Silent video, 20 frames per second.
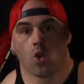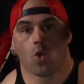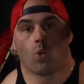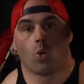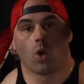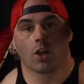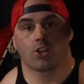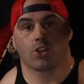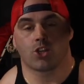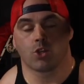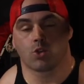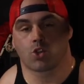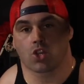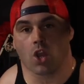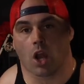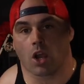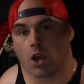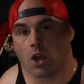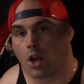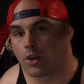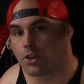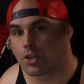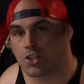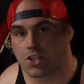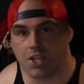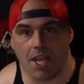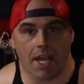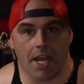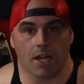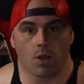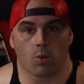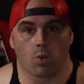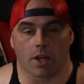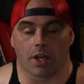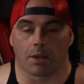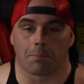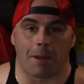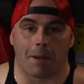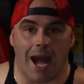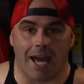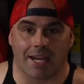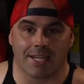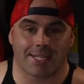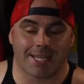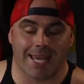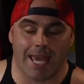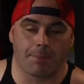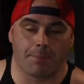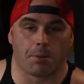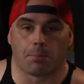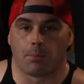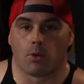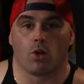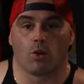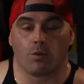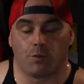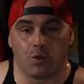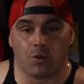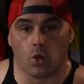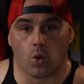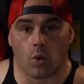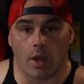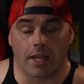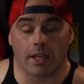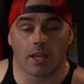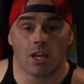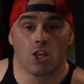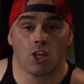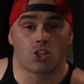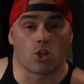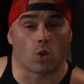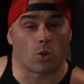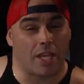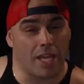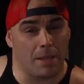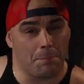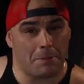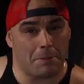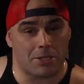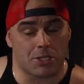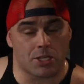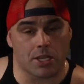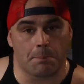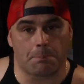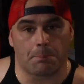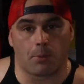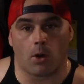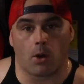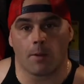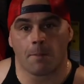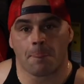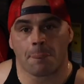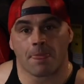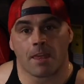once you start understanding what your body's capable of doing. So keep it simple,